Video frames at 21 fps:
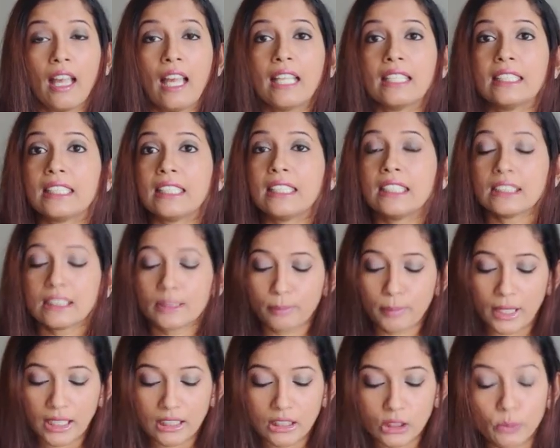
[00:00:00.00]
And these
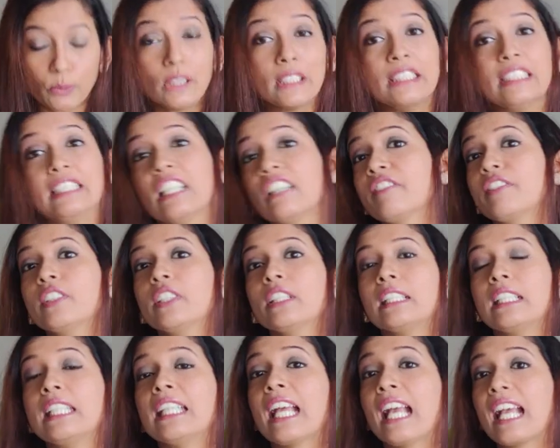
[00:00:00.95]
belts will
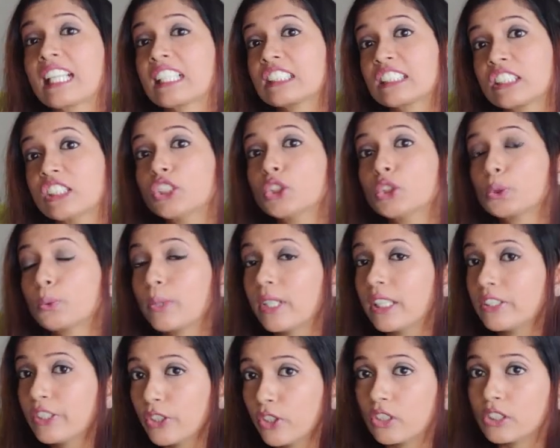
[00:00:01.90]
definitely
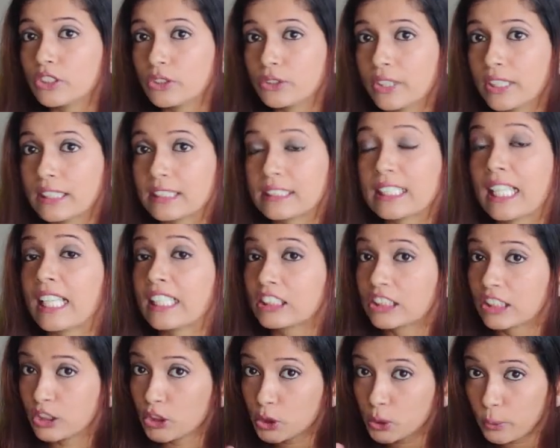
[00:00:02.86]
accentuate your dress,
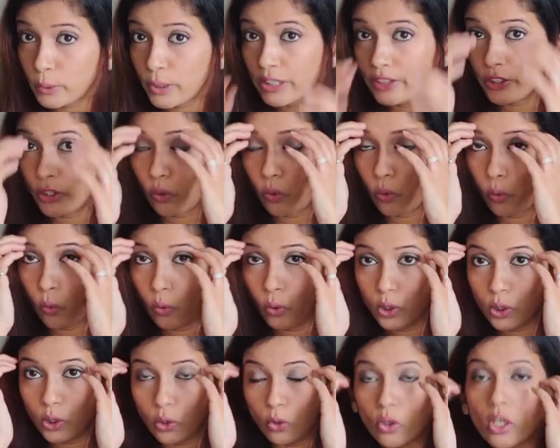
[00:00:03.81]
accentuate your
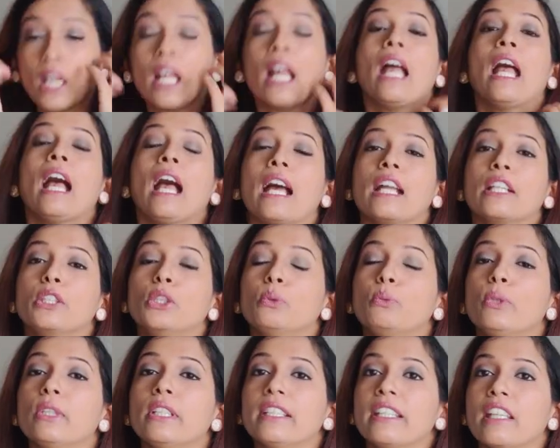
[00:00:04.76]
whole look. And
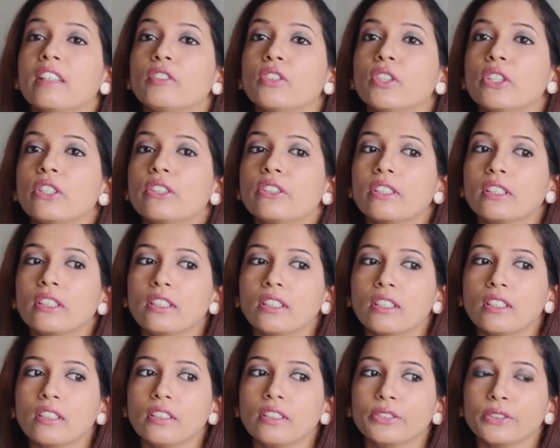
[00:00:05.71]
you would never,
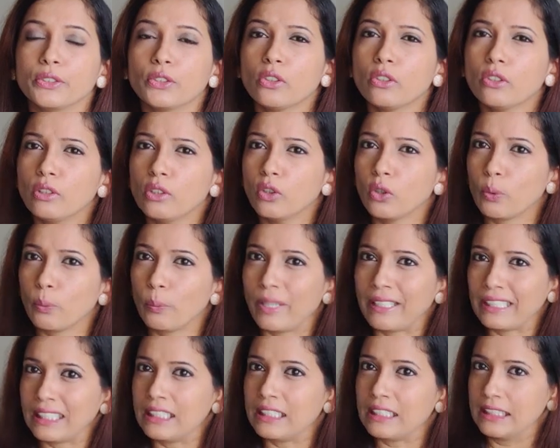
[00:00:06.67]
look
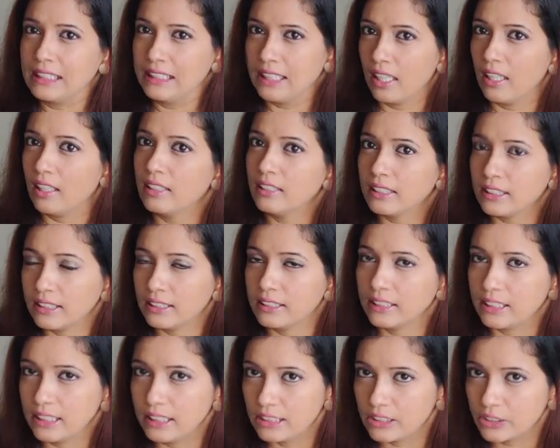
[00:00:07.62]
very dull in
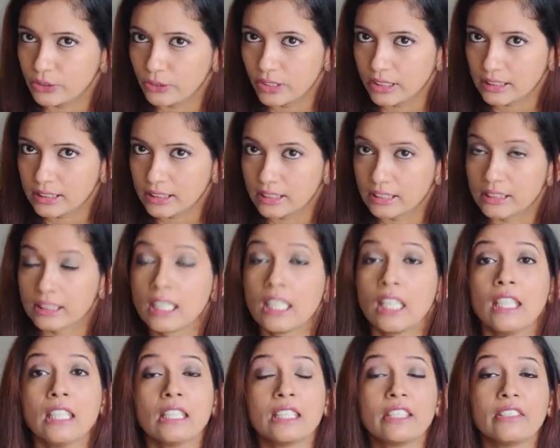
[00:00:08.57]
these
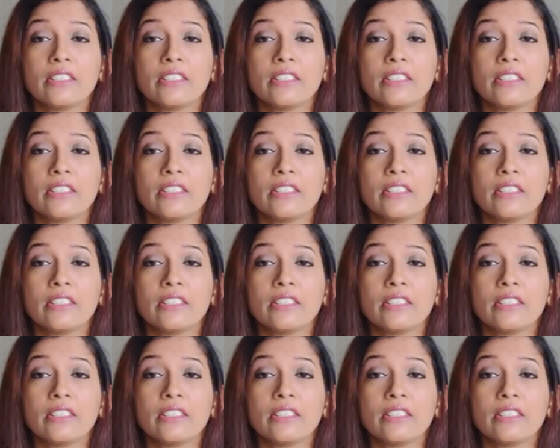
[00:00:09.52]
dresses.